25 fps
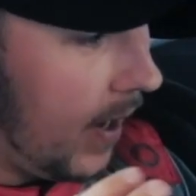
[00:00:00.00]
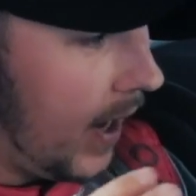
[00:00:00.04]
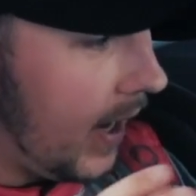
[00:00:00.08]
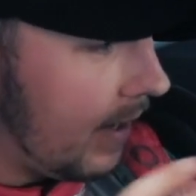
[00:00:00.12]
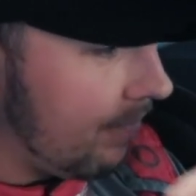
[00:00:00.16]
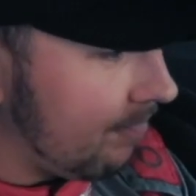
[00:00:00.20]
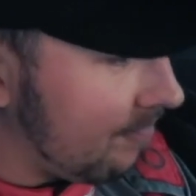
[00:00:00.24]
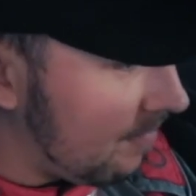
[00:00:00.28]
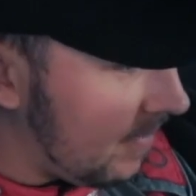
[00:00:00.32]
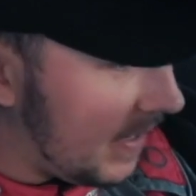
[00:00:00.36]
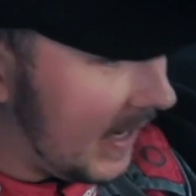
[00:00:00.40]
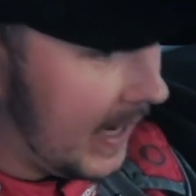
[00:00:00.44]

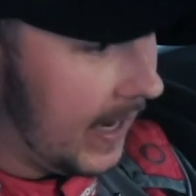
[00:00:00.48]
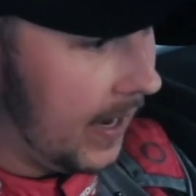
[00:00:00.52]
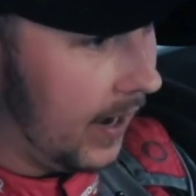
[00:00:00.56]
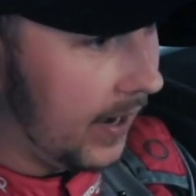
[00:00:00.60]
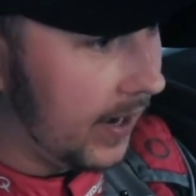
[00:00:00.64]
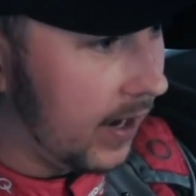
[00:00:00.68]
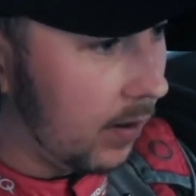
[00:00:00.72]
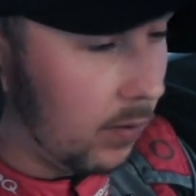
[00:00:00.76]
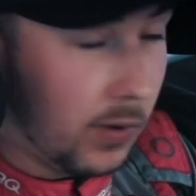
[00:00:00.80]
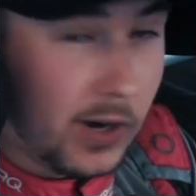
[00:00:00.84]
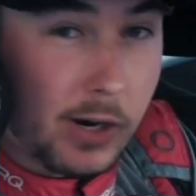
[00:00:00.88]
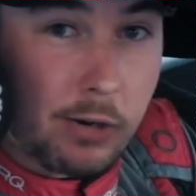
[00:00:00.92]
I really
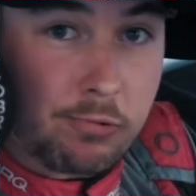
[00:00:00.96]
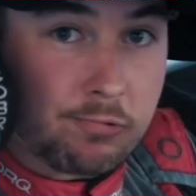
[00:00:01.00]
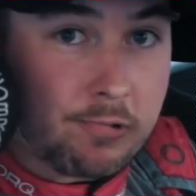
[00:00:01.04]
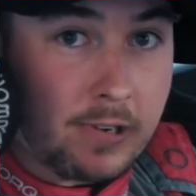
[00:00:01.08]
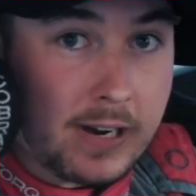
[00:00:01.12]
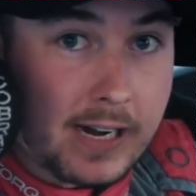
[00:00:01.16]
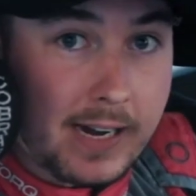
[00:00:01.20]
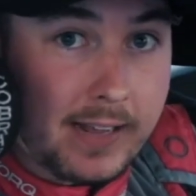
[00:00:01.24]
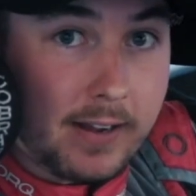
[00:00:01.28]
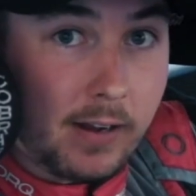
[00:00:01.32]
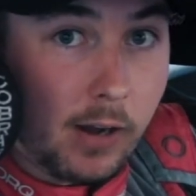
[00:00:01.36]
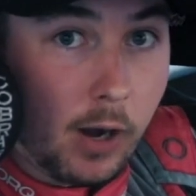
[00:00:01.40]
like a wheel
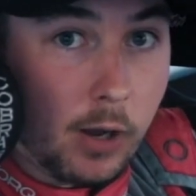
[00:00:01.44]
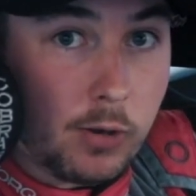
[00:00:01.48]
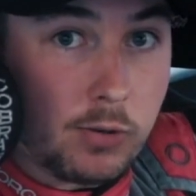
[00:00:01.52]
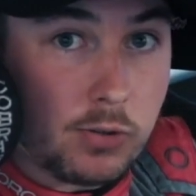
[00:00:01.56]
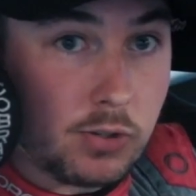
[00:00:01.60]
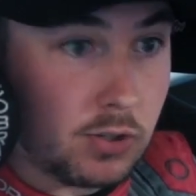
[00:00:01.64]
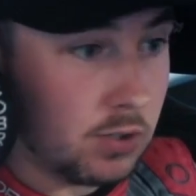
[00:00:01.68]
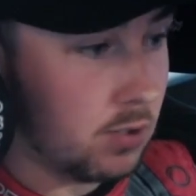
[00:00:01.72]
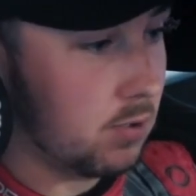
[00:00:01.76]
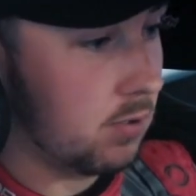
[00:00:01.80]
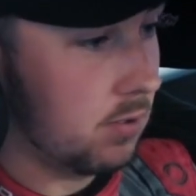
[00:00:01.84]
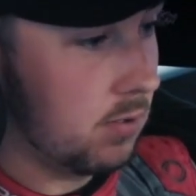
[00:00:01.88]
really
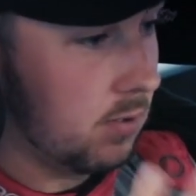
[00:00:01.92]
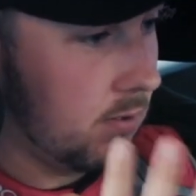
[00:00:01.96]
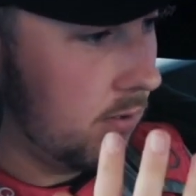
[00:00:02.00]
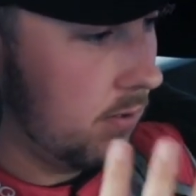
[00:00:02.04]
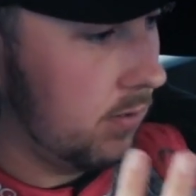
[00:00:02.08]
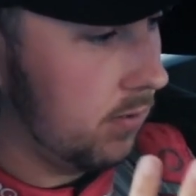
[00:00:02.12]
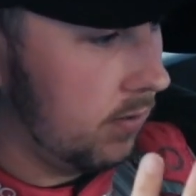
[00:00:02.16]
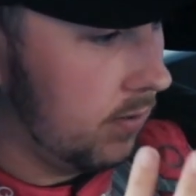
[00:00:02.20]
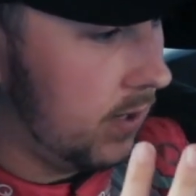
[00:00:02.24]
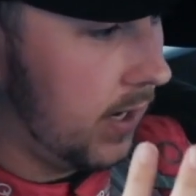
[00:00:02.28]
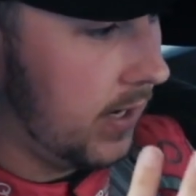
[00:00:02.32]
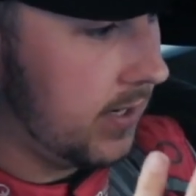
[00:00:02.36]
close,
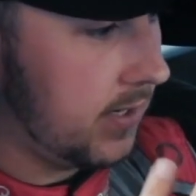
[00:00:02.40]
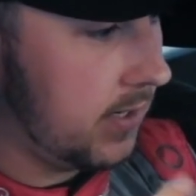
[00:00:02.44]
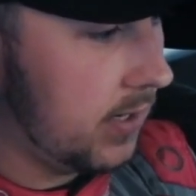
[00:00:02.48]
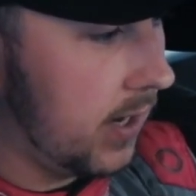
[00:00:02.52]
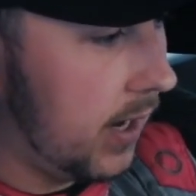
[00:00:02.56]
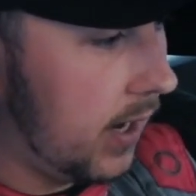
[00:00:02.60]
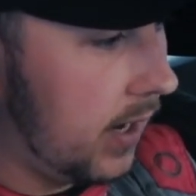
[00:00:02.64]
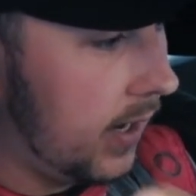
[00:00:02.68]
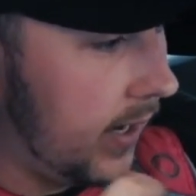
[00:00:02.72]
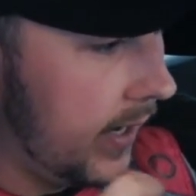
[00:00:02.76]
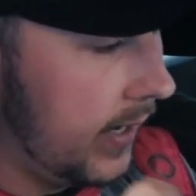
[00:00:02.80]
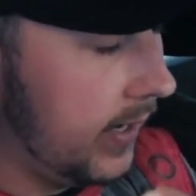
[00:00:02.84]
nice
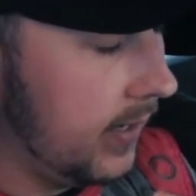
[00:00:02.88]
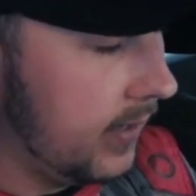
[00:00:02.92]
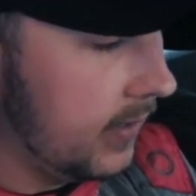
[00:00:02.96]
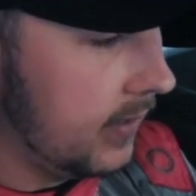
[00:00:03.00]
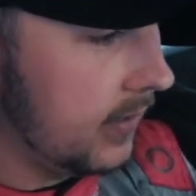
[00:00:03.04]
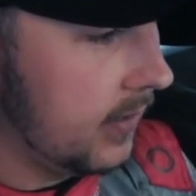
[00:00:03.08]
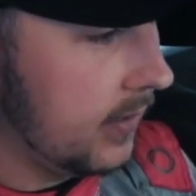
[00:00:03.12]
and high.